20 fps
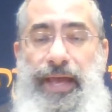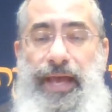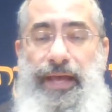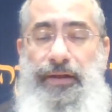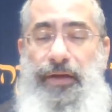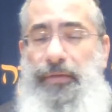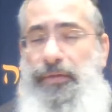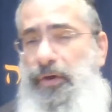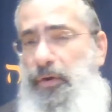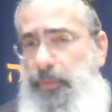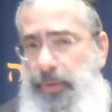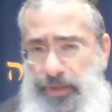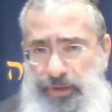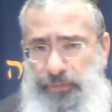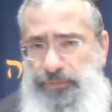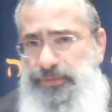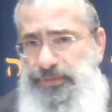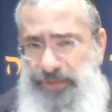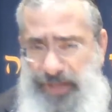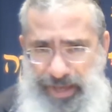And although we
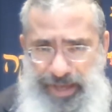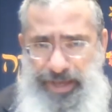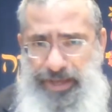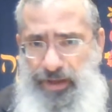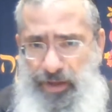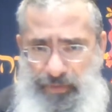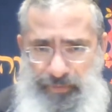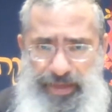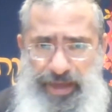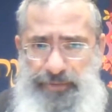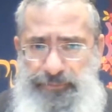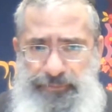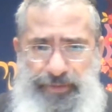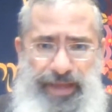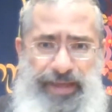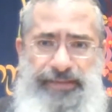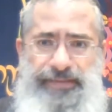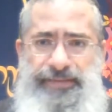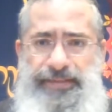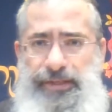don't say all that
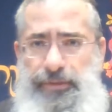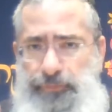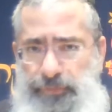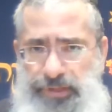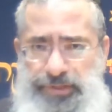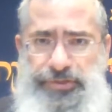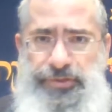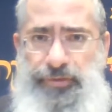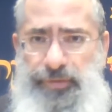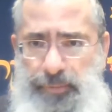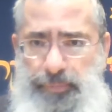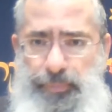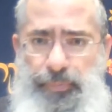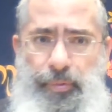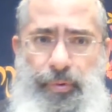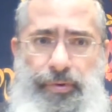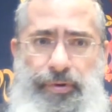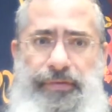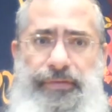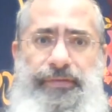fancy richer and
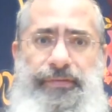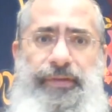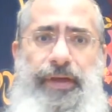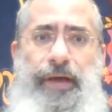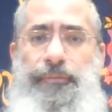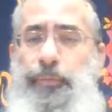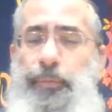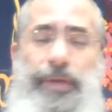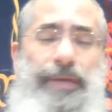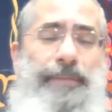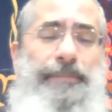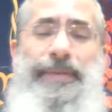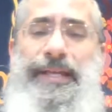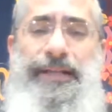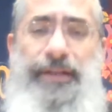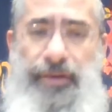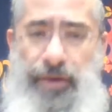poorer stuff, we mean it